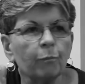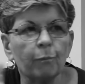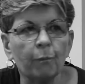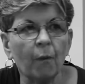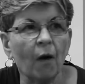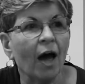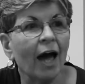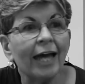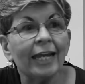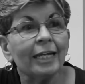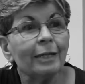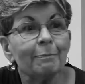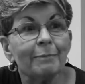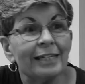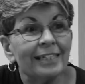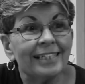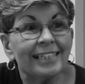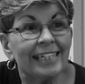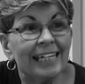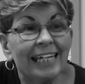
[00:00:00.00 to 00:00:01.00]
body
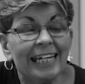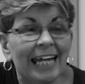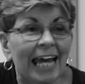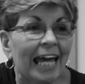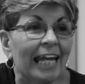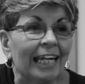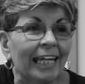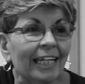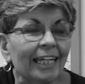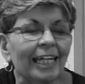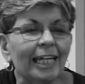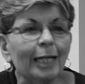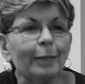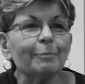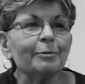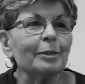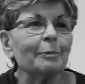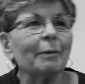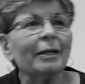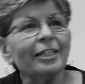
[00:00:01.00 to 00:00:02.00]
busy, and it
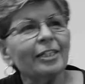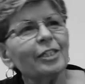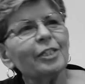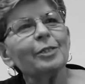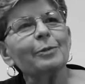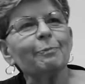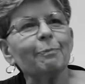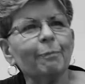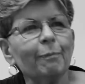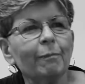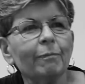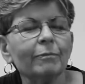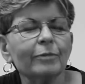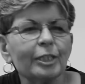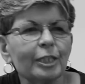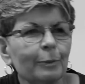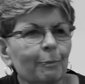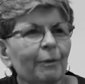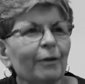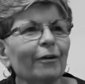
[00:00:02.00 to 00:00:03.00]
keeps my
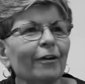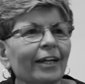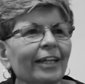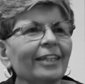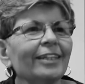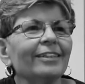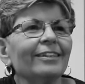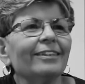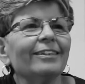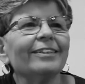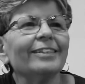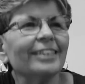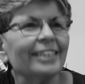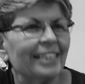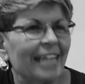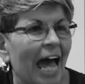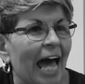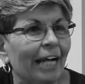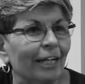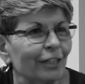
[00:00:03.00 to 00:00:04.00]
spirit
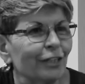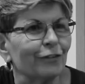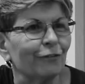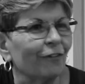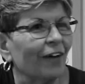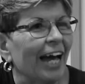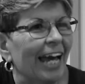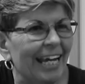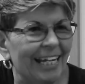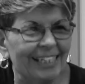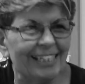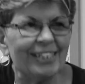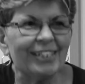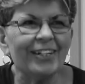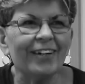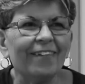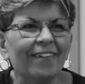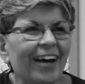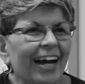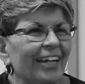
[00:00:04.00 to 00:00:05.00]
satisfied,
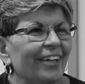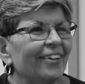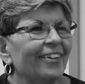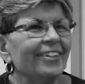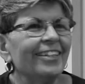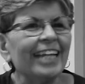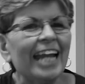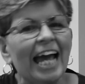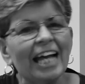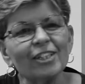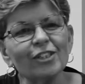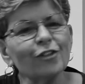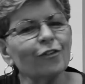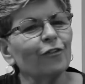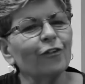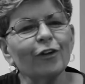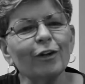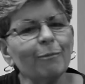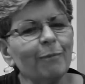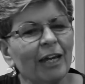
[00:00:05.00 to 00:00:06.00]
so I couldn't ask
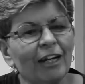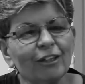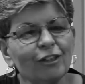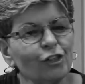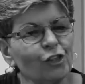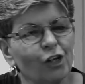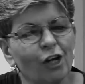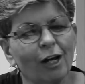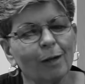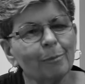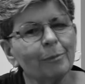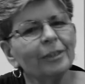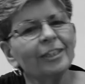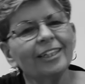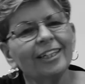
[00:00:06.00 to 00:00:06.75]
for a better job.